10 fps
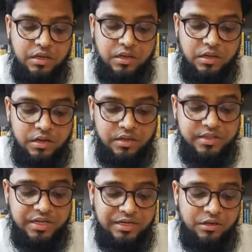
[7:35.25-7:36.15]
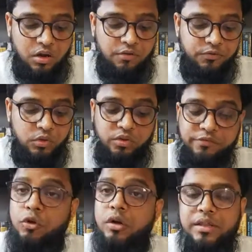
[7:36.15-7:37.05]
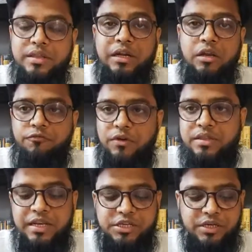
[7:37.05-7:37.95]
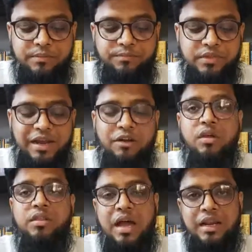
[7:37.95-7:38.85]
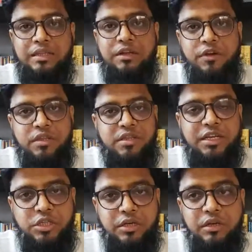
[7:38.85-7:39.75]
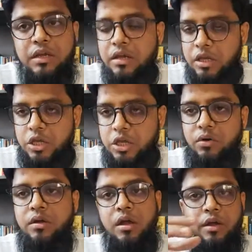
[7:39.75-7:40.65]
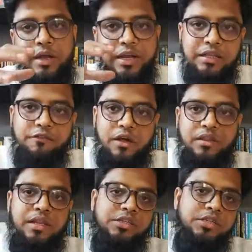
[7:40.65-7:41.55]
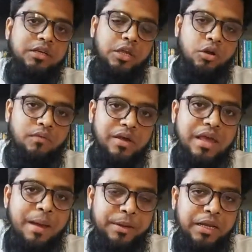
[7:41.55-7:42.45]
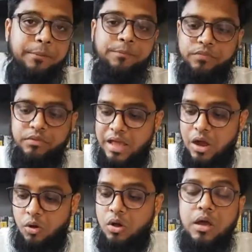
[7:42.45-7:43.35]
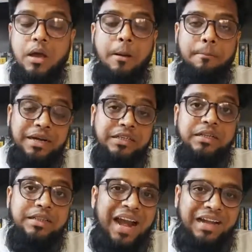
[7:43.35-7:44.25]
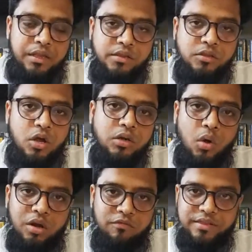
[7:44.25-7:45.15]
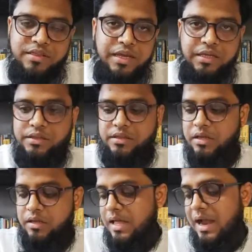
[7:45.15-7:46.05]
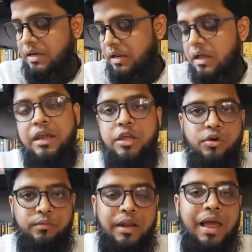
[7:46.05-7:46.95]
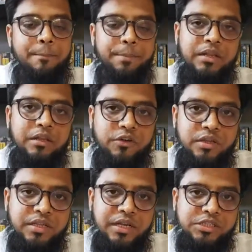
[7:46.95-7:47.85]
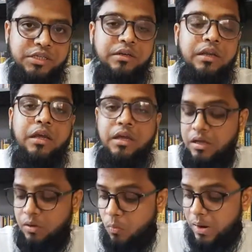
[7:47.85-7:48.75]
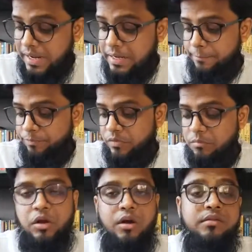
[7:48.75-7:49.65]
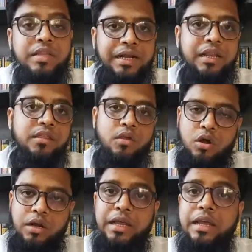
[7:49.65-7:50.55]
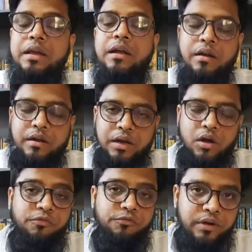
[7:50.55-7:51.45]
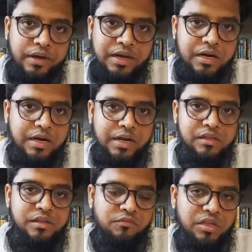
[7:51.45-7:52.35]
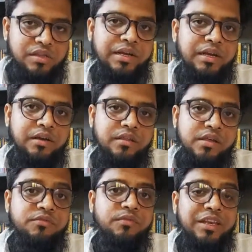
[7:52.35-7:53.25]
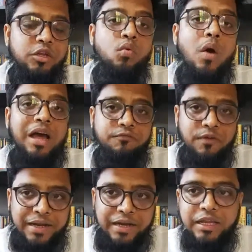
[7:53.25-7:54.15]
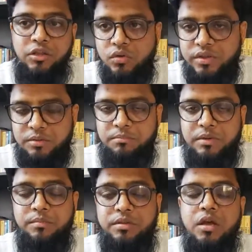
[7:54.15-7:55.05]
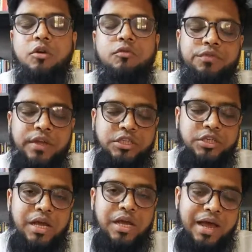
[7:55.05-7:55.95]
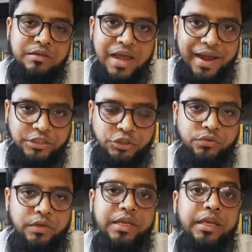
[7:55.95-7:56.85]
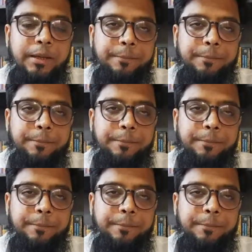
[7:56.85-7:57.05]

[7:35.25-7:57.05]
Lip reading: of useful result of first selection. That was another first selection cure. In the first selection, cure was happening now, but that is not always the case that a cure will happen in the first selection. Why? Because that is only of rare occurrence in one-sided disease when you are finding those symptoms which are actually